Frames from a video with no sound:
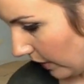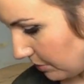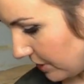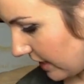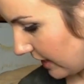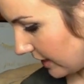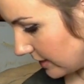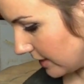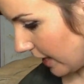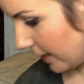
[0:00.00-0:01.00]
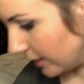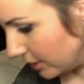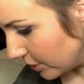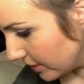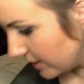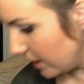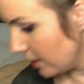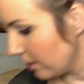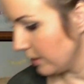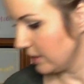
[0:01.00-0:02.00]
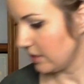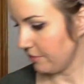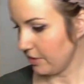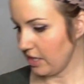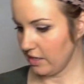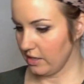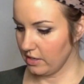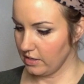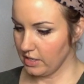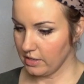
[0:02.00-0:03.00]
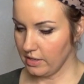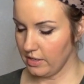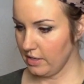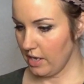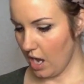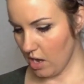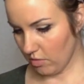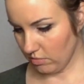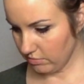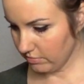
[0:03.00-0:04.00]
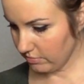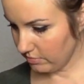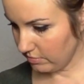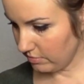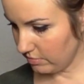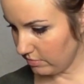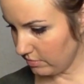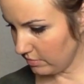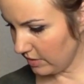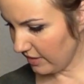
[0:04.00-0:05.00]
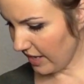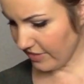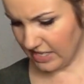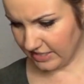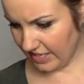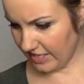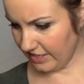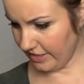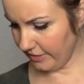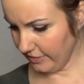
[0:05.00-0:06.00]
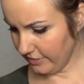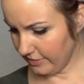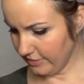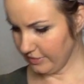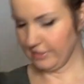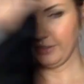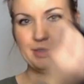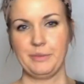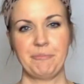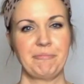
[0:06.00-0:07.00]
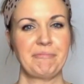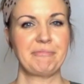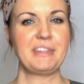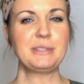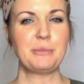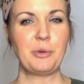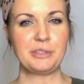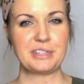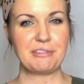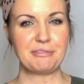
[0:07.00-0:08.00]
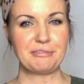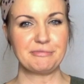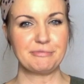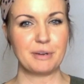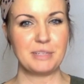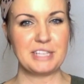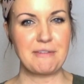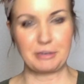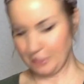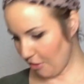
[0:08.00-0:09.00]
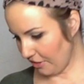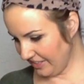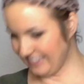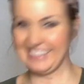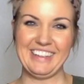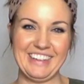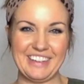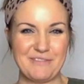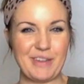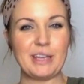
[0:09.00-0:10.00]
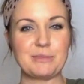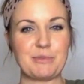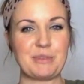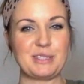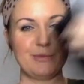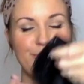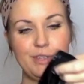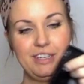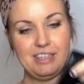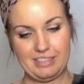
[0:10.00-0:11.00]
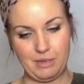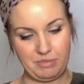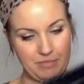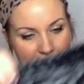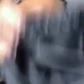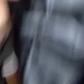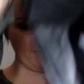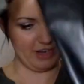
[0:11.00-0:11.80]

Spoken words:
I'm just getting excited, just seeing all this stuff again. Oh, these get in here. These are more stuff from my Savers haul. My husband must have dumped them out whenever